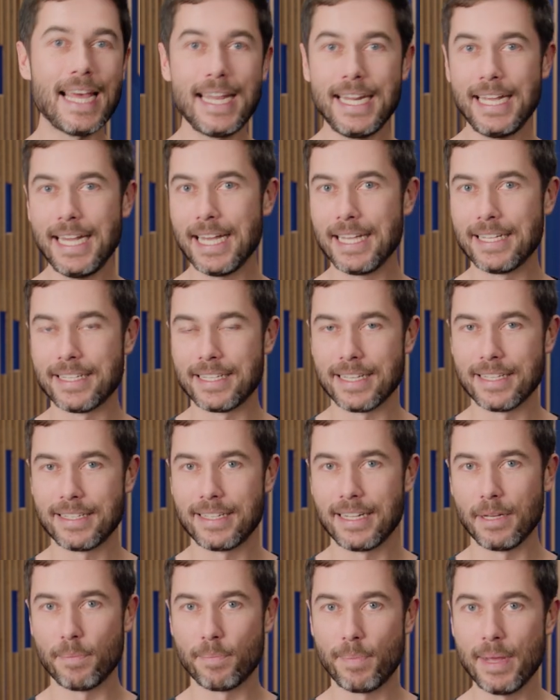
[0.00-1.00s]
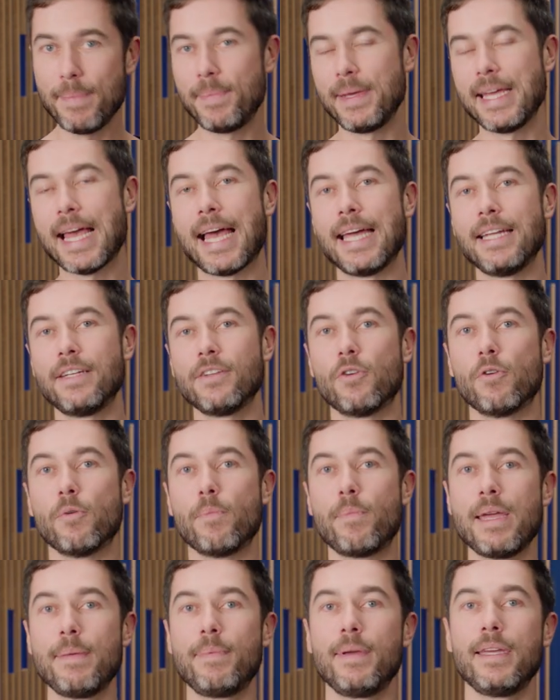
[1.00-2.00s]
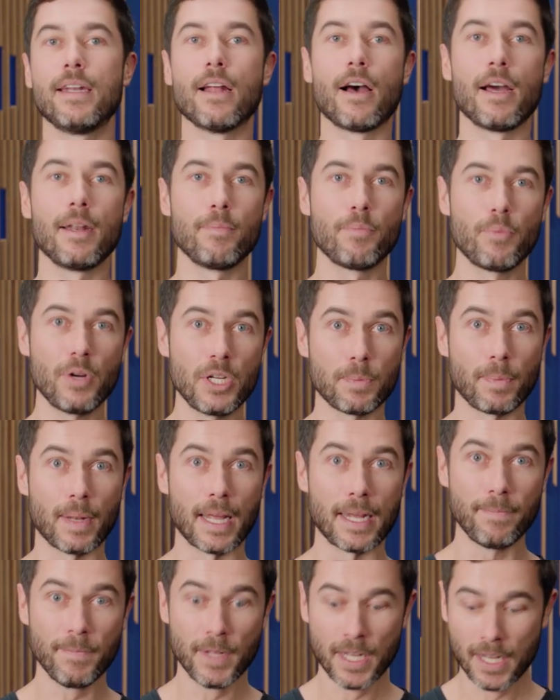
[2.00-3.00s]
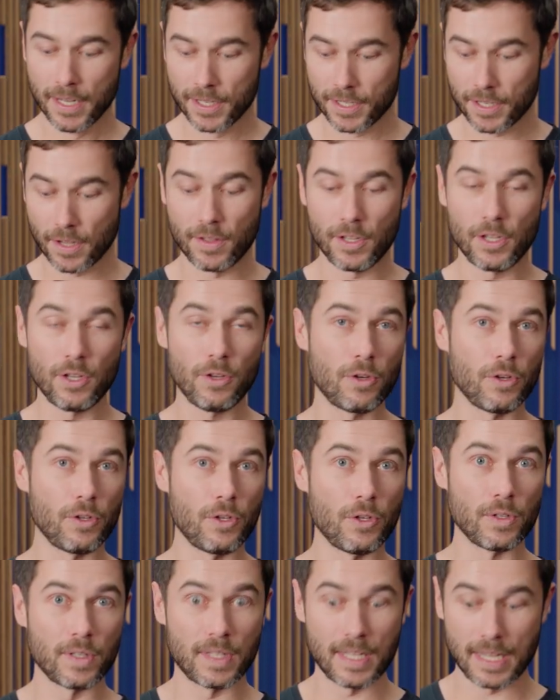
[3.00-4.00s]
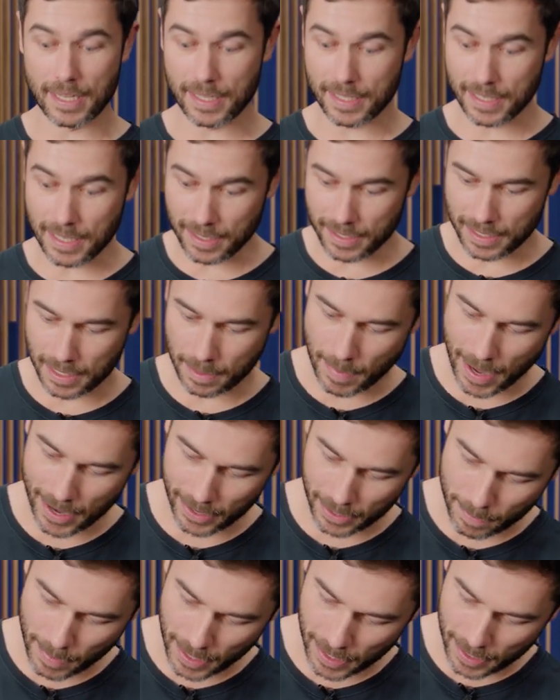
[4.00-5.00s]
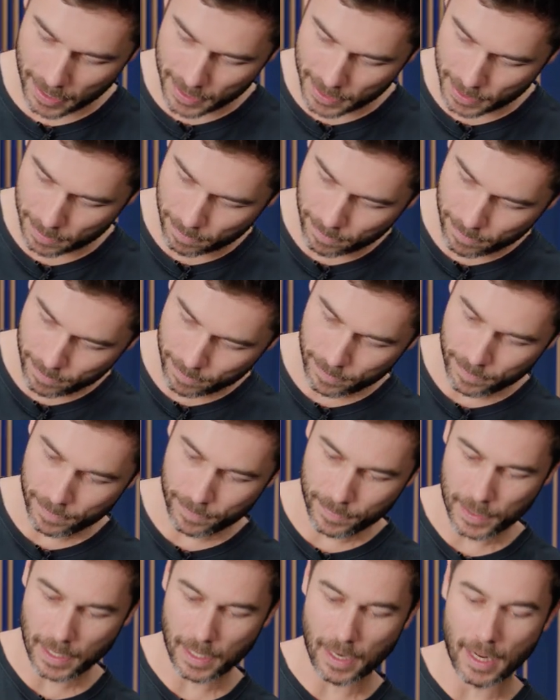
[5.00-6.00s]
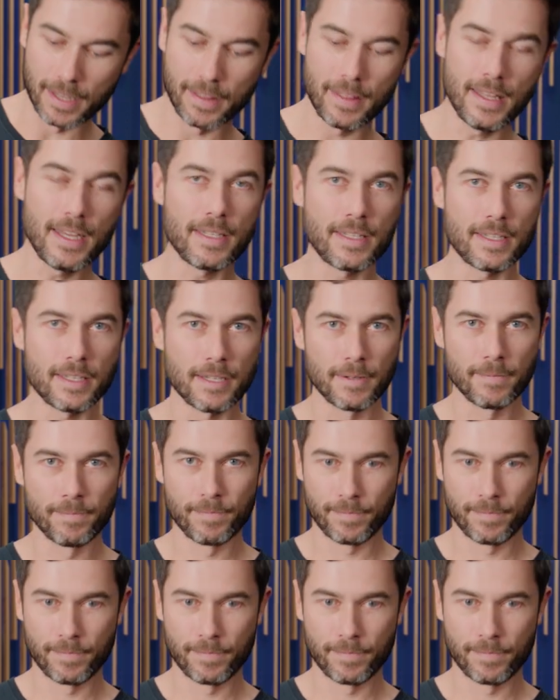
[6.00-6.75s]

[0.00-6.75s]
any existing BP8 or BP9 bridge plate so that you could use the existing mounting mechanism like this